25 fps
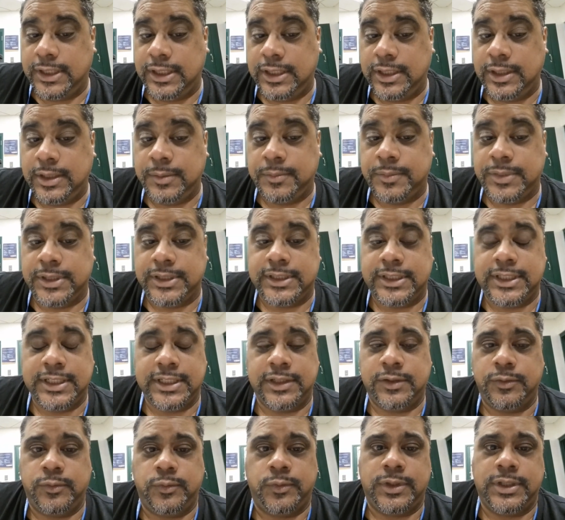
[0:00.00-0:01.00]
but
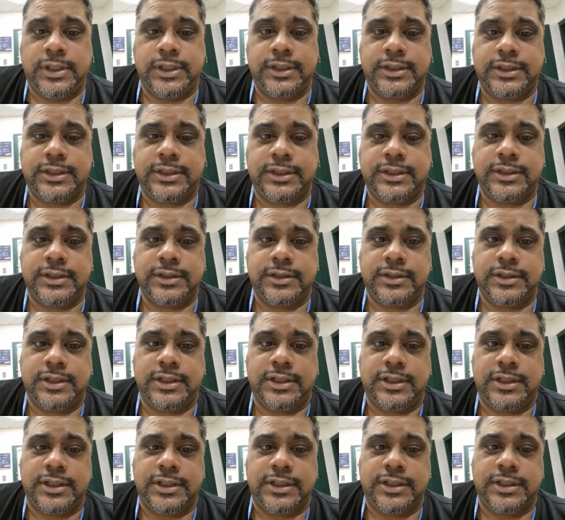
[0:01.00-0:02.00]
didn't want
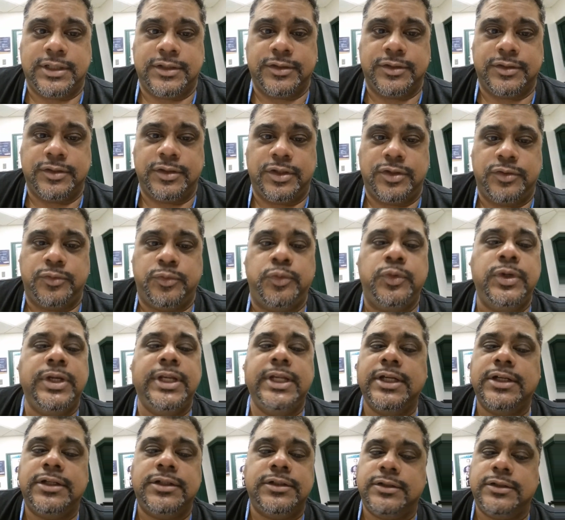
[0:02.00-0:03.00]
a
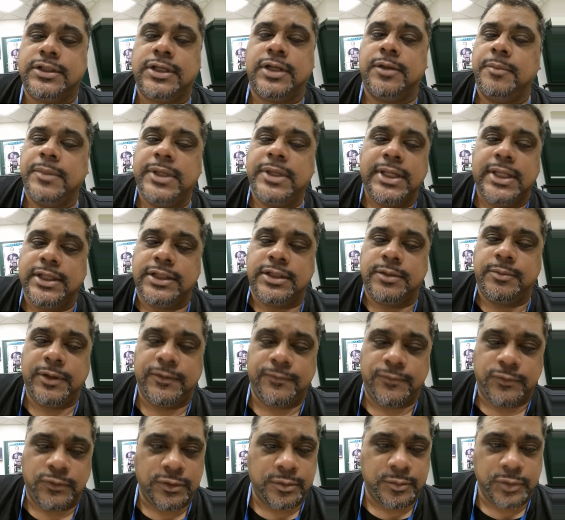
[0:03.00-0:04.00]
real committee to be
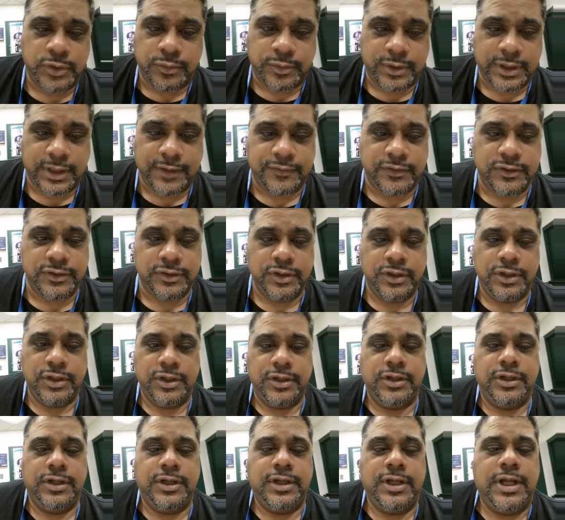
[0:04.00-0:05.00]
formed or whatever?
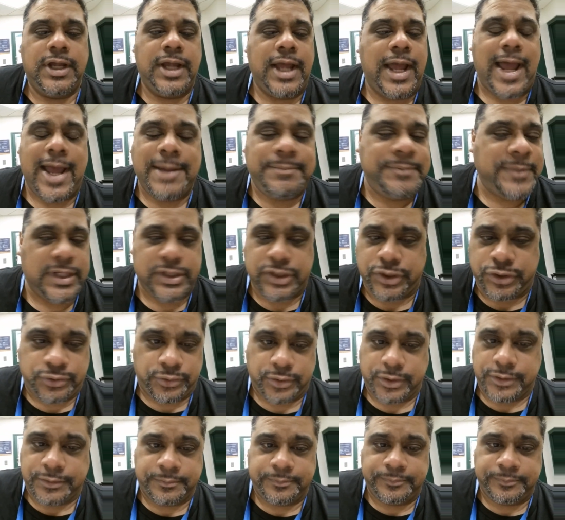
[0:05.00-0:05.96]
I'm not sure.